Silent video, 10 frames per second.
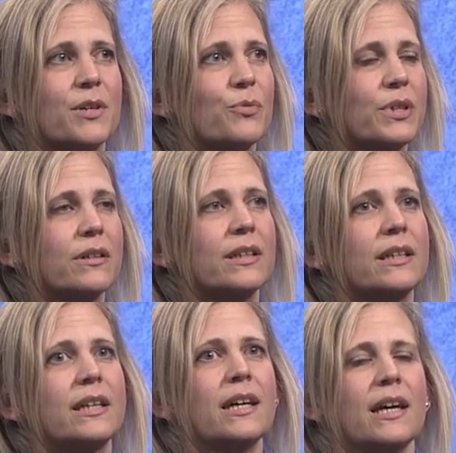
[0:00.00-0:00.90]
that
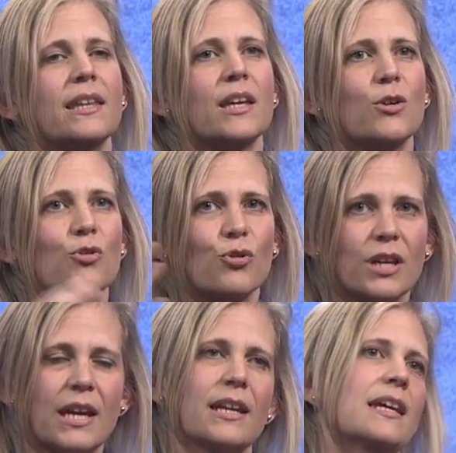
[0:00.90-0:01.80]
really, they
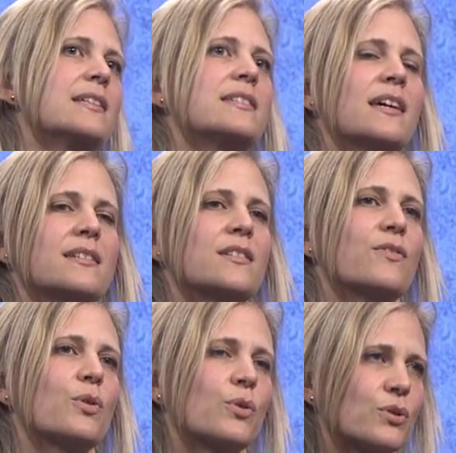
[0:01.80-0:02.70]
create a sense of
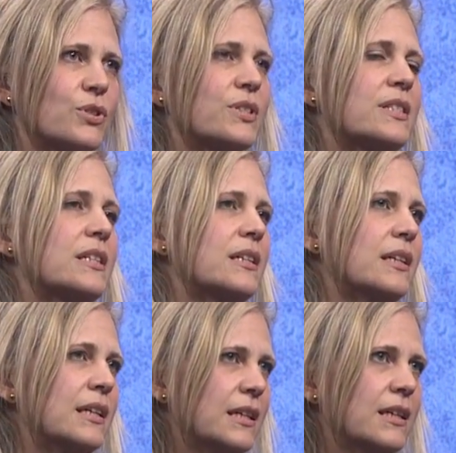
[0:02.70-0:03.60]

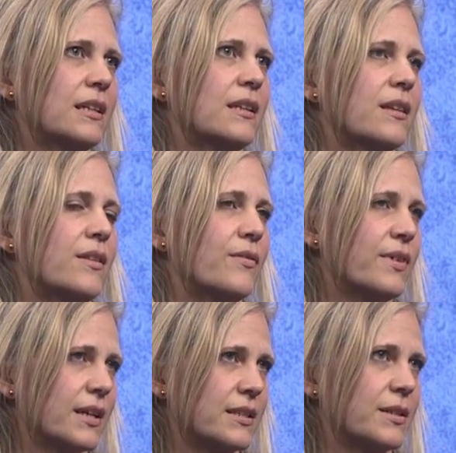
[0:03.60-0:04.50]
urgency in the
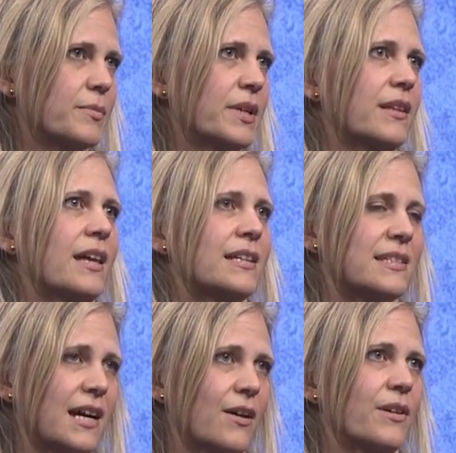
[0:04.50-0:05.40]
victim, and that's
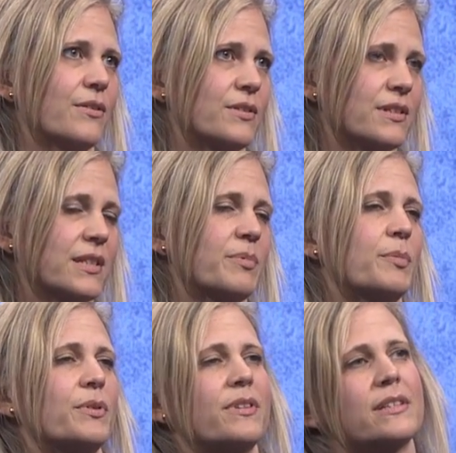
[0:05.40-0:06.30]
how they're
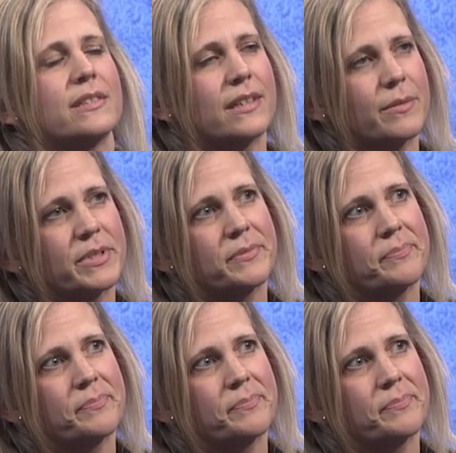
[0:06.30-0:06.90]
susceptible to these scams.